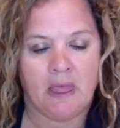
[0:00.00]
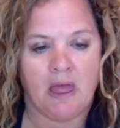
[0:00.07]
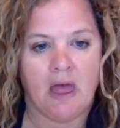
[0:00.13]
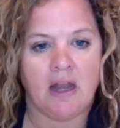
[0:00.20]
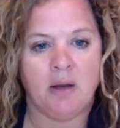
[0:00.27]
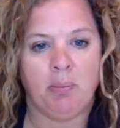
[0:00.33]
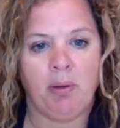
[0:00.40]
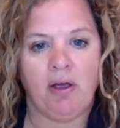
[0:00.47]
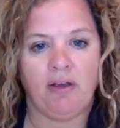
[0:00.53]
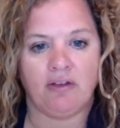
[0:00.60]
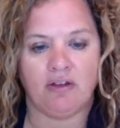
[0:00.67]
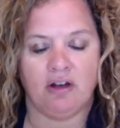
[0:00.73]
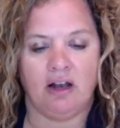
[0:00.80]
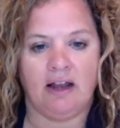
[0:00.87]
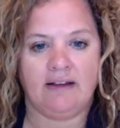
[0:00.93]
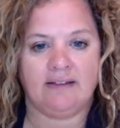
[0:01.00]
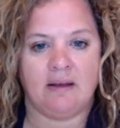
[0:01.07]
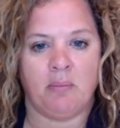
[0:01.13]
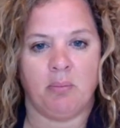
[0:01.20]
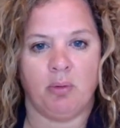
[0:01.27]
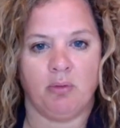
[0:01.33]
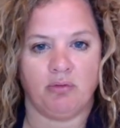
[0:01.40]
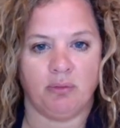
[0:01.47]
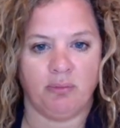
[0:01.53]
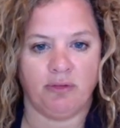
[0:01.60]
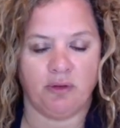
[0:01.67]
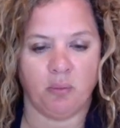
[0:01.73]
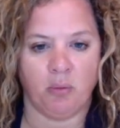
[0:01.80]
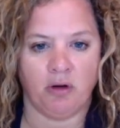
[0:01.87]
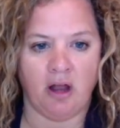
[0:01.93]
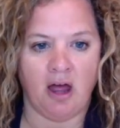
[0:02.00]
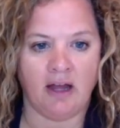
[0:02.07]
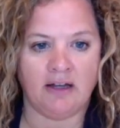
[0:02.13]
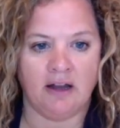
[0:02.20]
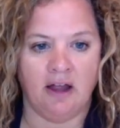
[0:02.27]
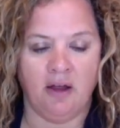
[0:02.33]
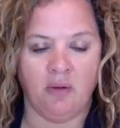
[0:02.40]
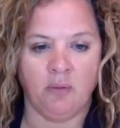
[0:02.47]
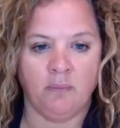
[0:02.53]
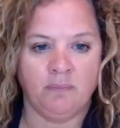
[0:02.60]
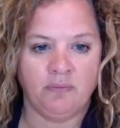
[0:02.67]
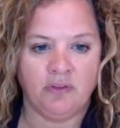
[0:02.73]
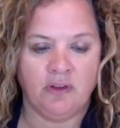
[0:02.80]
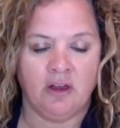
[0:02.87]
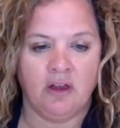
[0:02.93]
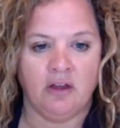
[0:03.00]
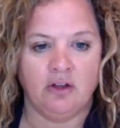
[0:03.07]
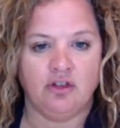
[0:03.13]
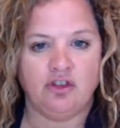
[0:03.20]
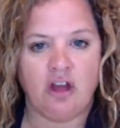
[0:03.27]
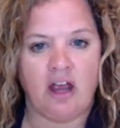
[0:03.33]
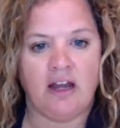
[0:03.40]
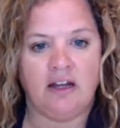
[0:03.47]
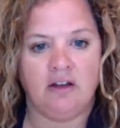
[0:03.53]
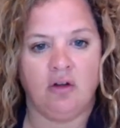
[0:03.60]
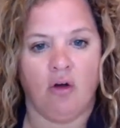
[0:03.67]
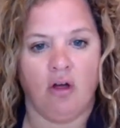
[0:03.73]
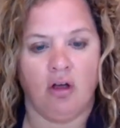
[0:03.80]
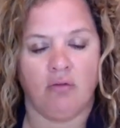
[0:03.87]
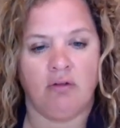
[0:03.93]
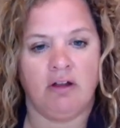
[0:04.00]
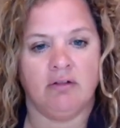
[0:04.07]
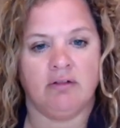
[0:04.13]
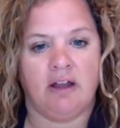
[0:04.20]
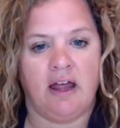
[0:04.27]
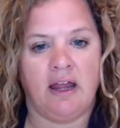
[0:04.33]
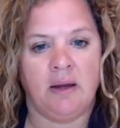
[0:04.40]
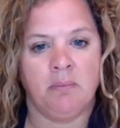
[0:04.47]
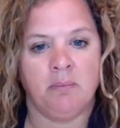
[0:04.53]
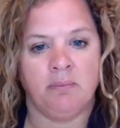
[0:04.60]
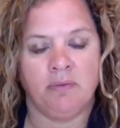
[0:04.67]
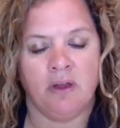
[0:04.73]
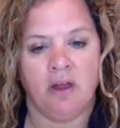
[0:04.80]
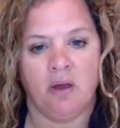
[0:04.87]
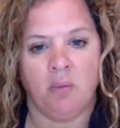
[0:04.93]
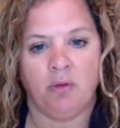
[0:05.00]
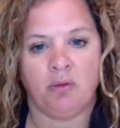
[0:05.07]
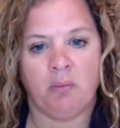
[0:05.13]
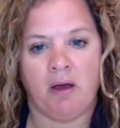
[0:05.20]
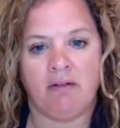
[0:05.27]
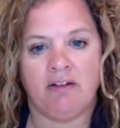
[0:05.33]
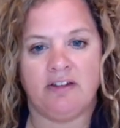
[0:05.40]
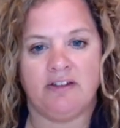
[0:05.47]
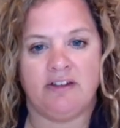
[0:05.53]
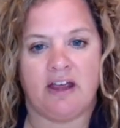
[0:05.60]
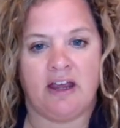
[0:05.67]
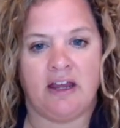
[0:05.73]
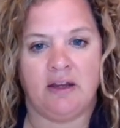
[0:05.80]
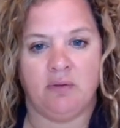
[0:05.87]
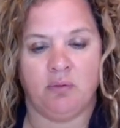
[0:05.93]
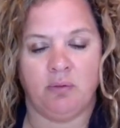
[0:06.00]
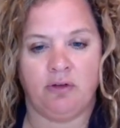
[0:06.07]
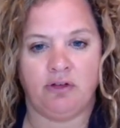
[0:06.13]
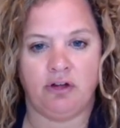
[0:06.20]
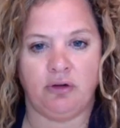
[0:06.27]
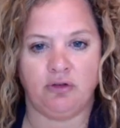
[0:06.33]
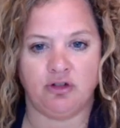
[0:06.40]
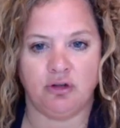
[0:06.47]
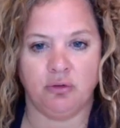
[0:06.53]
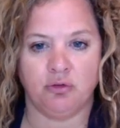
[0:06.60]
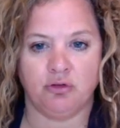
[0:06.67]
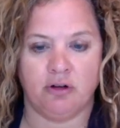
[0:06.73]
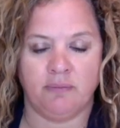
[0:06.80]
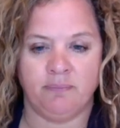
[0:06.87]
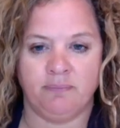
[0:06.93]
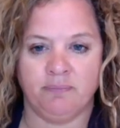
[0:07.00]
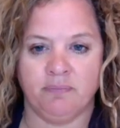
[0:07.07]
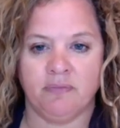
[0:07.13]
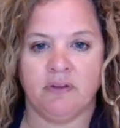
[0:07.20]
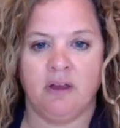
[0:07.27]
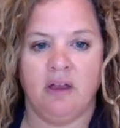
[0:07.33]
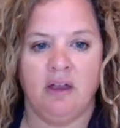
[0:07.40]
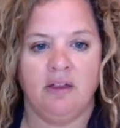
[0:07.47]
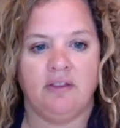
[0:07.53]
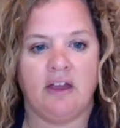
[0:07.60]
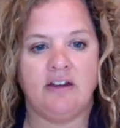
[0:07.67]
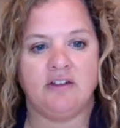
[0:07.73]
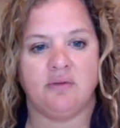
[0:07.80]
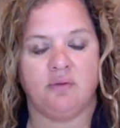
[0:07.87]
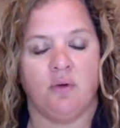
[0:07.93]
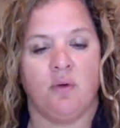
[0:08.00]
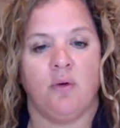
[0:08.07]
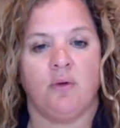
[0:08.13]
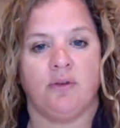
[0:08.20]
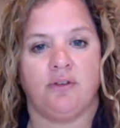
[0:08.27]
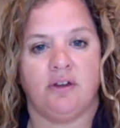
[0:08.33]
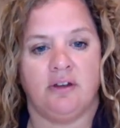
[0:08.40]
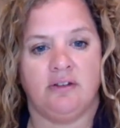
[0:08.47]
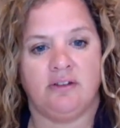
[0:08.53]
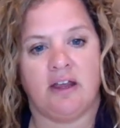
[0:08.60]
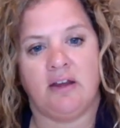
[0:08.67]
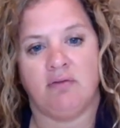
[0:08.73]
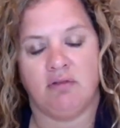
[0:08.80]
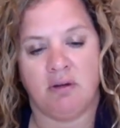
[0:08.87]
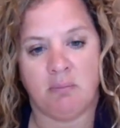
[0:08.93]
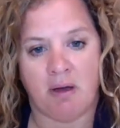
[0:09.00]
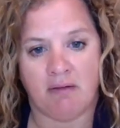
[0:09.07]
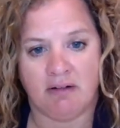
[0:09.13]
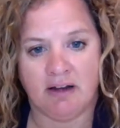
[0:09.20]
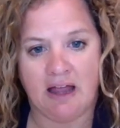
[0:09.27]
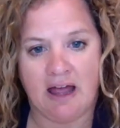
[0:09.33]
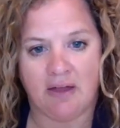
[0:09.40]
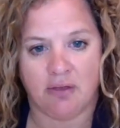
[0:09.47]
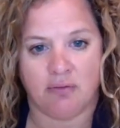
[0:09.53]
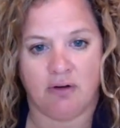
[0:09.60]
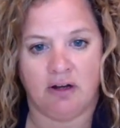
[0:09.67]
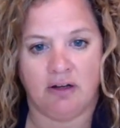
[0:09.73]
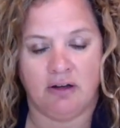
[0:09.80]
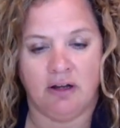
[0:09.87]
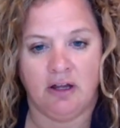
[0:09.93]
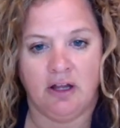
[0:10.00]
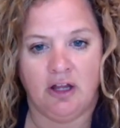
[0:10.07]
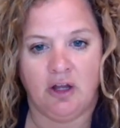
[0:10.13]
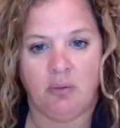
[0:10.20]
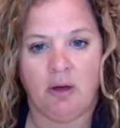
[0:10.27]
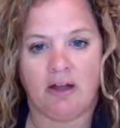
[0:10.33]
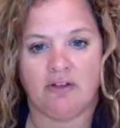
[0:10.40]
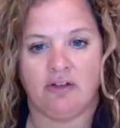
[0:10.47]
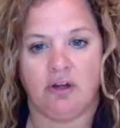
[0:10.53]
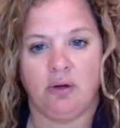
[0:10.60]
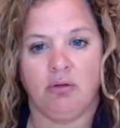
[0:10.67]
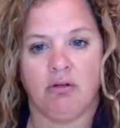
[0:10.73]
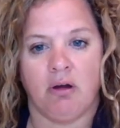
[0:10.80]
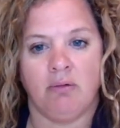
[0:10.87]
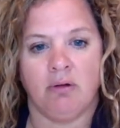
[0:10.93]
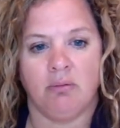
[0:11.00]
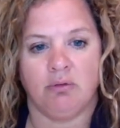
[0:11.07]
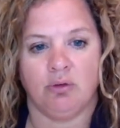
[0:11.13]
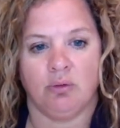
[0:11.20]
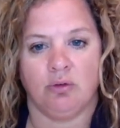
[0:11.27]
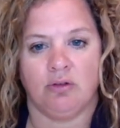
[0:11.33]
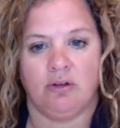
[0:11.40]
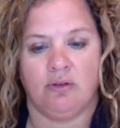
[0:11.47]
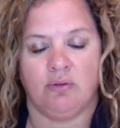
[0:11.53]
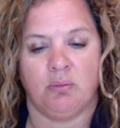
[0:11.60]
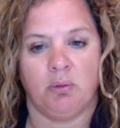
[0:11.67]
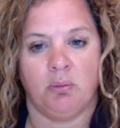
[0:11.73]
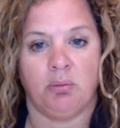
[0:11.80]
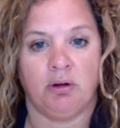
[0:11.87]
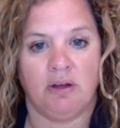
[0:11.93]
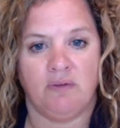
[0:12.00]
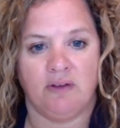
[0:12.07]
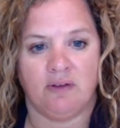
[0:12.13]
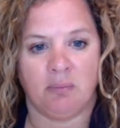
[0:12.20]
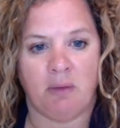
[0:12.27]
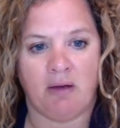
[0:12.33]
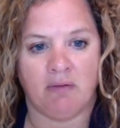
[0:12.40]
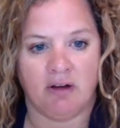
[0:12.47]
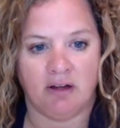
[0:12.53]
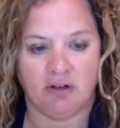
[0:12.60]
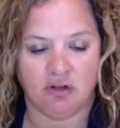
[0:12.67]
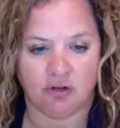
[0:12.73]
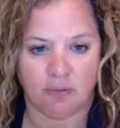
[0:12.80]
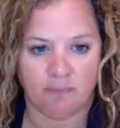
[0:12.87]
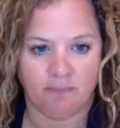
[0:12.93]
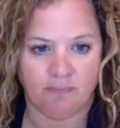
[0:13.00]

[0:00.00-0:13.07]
And a personal example from someone I know, Jane, not her real name, was married to Dave with 2 children. They divorced and Dave remarried Catherine, who had 2 grown-up daughters from a previous marriage.